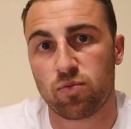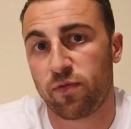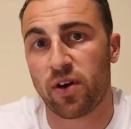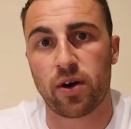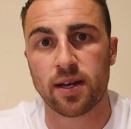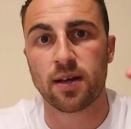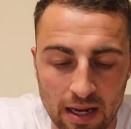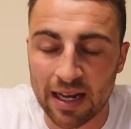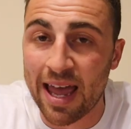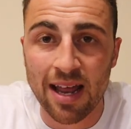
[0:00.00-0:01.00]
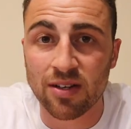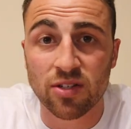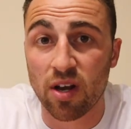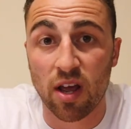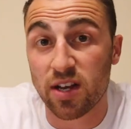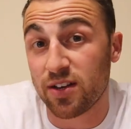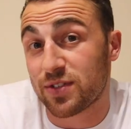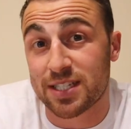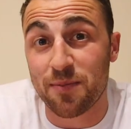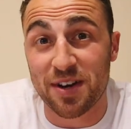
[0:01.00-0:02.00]
fine. Again, like it
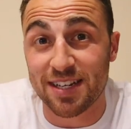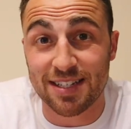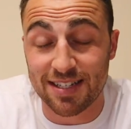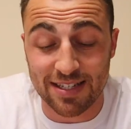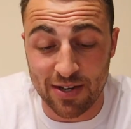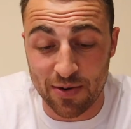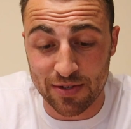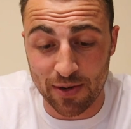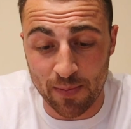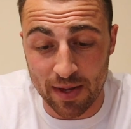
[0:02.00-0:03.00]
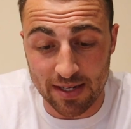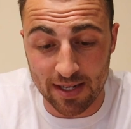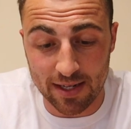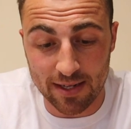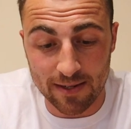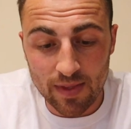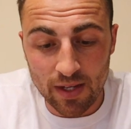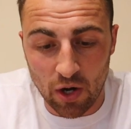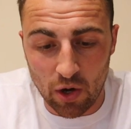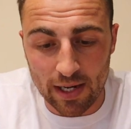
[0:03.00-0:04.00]
simply don't don't be a dick.
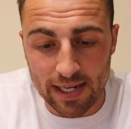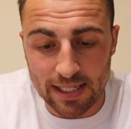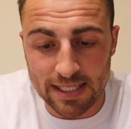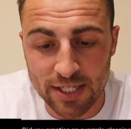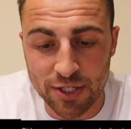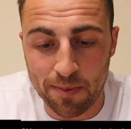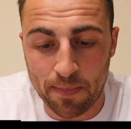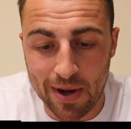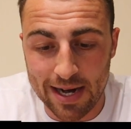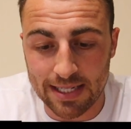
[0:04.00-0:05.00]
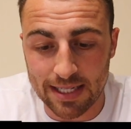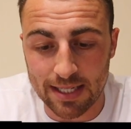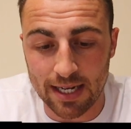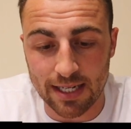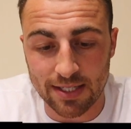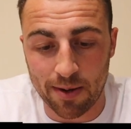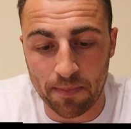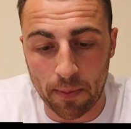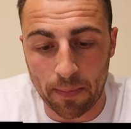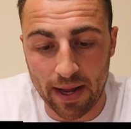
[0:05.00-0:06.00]
Ollie, did you practice an
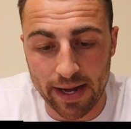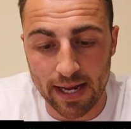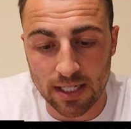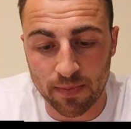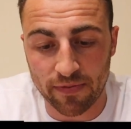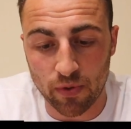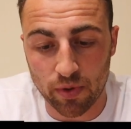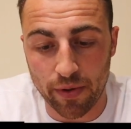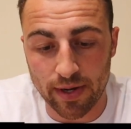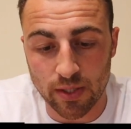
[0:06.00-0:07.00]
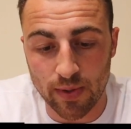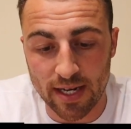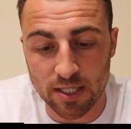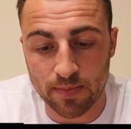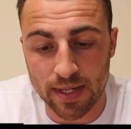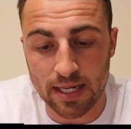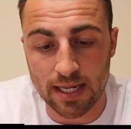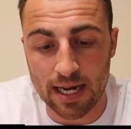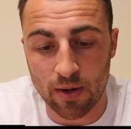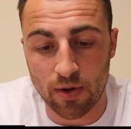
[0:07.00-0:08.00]
example Plan X before going to A S B?
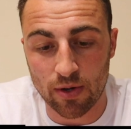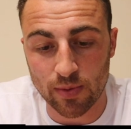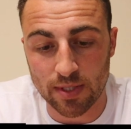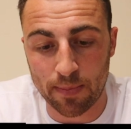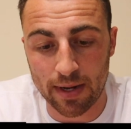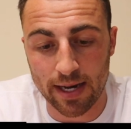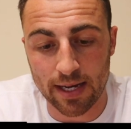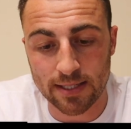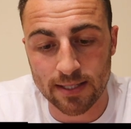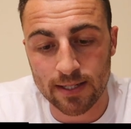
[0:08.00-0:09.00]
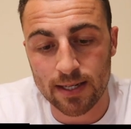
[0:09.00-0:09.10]
How hard was the Plan X?